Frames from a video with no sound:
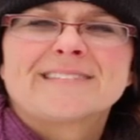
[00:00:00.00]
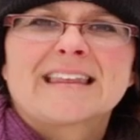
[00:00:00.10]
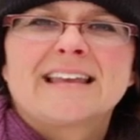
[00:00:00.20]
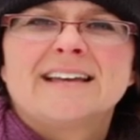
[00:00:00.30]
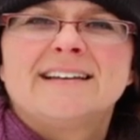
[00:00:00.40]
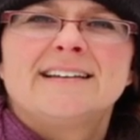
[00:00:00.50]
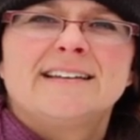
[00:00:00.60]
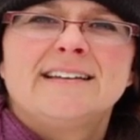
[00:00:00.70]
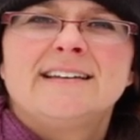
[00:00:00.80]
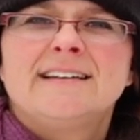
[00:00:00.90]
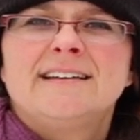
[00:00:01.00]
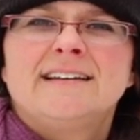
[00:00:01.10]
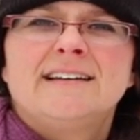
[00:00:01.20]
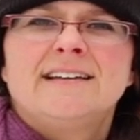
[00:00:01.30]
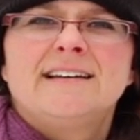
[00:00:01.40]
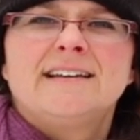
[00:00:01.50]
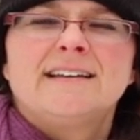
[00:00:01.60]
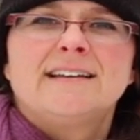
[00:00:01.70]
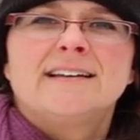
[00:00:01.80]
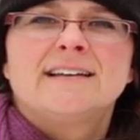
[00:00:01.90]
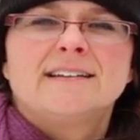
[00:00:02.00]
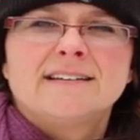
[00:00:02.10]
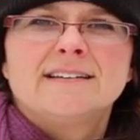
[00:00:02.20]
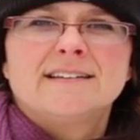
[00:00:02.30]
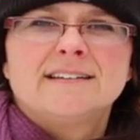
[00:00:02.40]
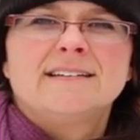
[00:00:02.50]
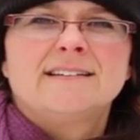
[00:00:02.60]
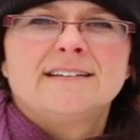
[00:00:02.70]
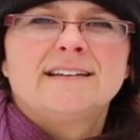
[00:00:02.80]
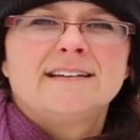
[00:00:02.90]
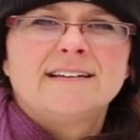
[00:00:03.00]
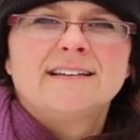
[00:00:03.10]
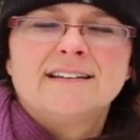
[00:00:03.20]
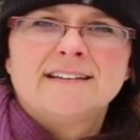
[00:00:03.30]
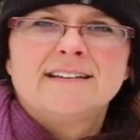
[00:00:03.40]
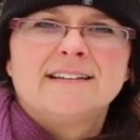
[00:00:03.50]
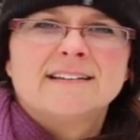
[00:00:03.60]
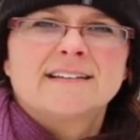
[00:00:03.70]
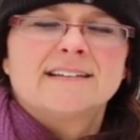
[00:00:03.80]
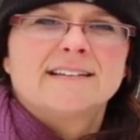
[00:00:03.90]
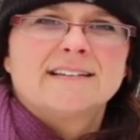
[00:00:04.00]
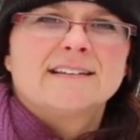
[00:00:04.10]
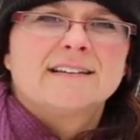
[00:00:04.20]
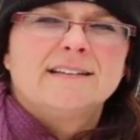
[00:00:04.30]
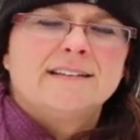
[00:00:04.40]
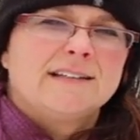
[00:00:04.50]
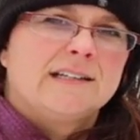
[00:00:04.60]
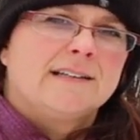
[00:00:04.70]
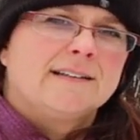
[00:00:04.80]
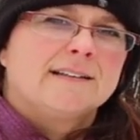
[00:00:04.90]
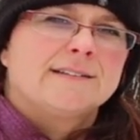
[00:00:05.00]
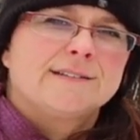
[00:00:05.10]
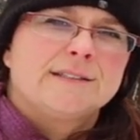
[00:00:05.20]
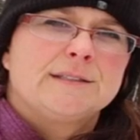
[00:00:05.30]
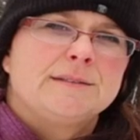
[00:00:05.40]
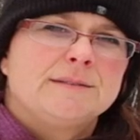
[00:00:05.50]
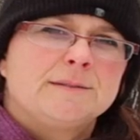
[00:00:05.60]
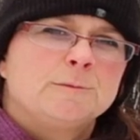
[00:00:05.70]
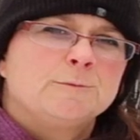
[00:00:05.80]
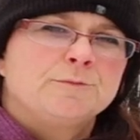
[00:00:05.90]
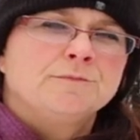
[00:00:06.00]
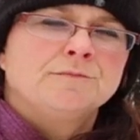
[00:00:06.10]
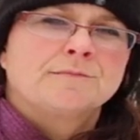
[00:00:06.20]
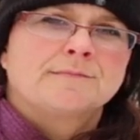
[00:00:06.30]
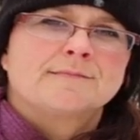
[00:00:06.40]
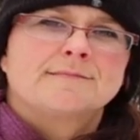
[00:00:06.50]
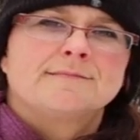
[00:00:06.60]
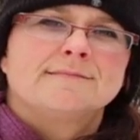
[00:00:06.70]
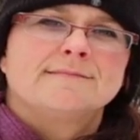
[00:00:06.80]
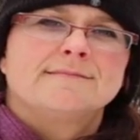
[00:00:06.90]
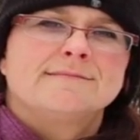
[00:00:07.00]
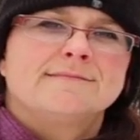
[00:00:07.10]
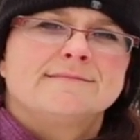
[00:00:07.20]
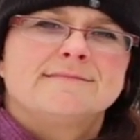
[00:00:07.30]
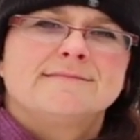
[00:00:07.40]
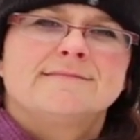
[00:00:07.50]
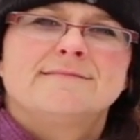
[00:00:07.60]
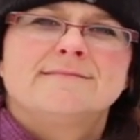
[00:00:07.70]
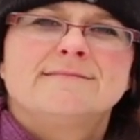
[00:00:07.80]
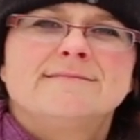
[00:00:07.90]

(silent)